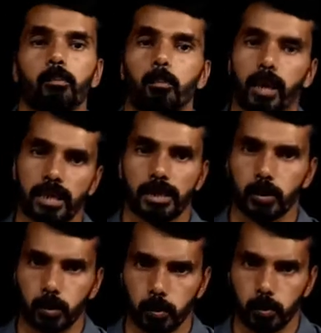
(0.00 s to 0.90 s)
minus
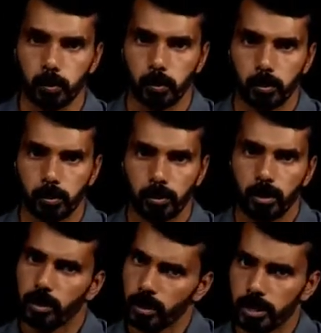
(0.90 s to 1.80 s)
2.
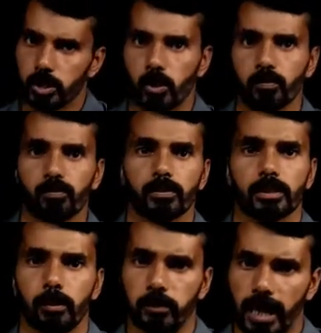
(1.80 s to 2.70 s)
Instead of
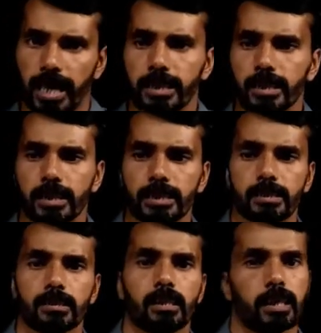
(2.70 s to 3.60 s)
subtracting
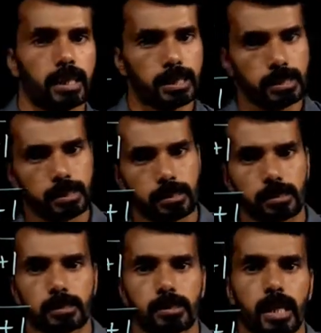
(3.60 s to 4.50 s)
this, let us
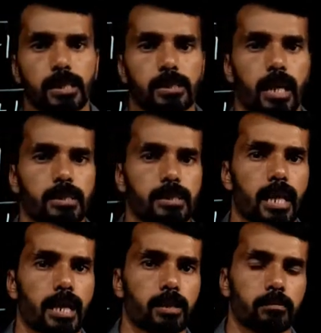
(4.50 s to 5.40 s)
change the
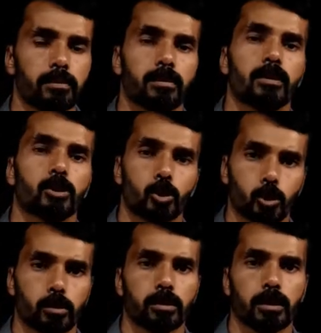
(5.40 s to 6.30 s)
sign
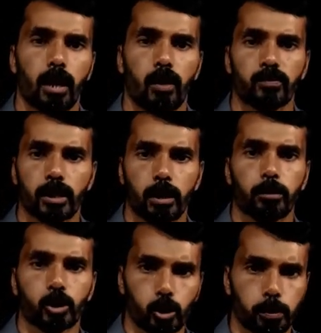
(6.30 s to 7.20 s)
to of the
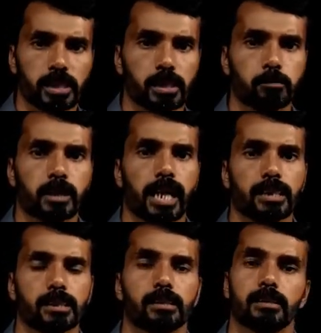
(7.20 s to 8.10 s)
number to be
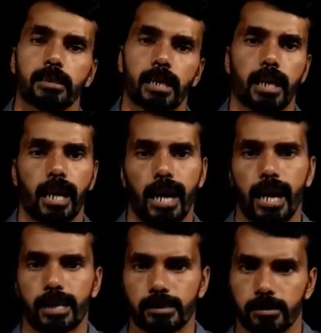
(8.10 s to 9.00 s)
subtracted, then
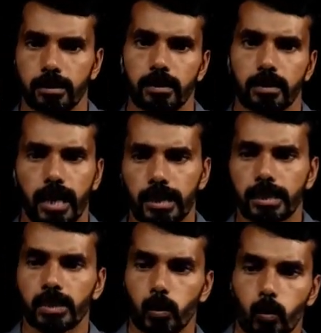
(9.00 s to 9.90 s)
add. That
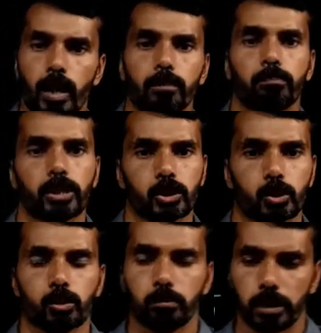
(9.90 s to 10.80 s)
is 1 plus
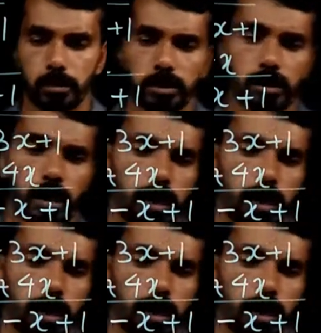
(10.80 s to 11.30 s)
2 becomes